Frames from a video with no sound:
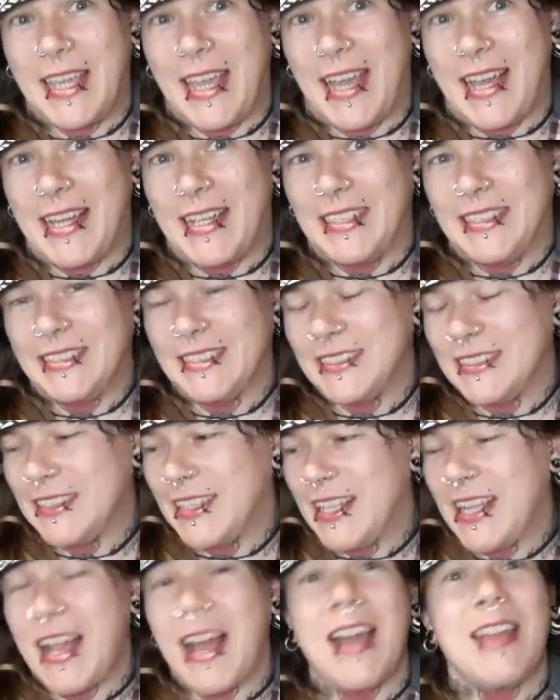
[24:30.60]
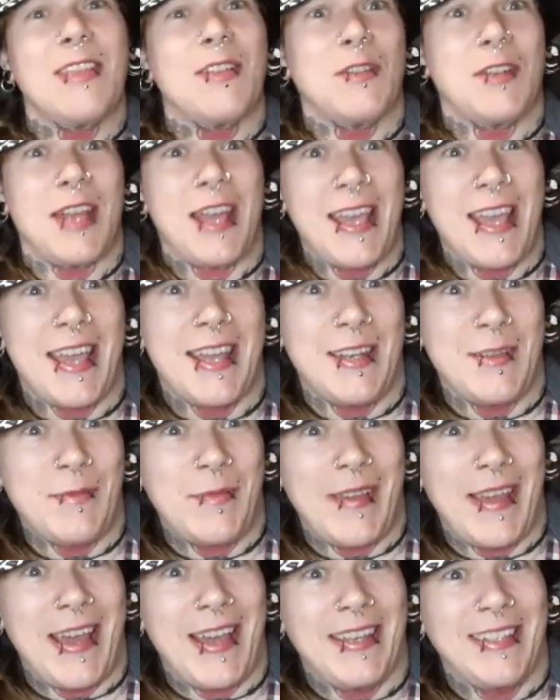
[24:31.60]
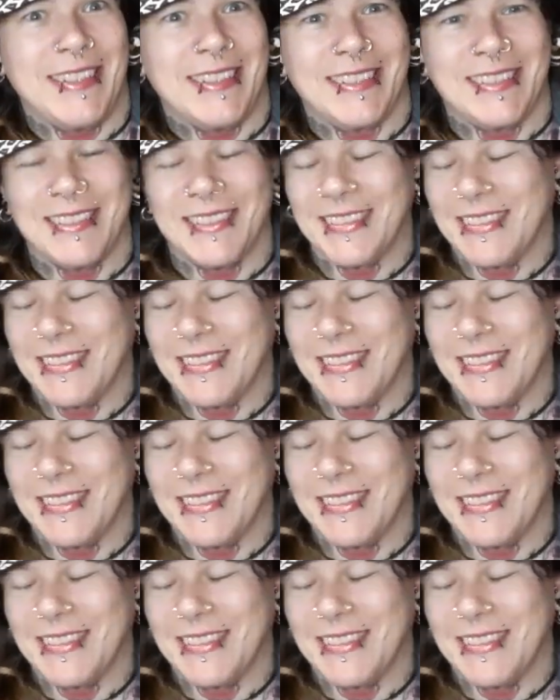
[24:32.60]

yeah, I thought I had it bad.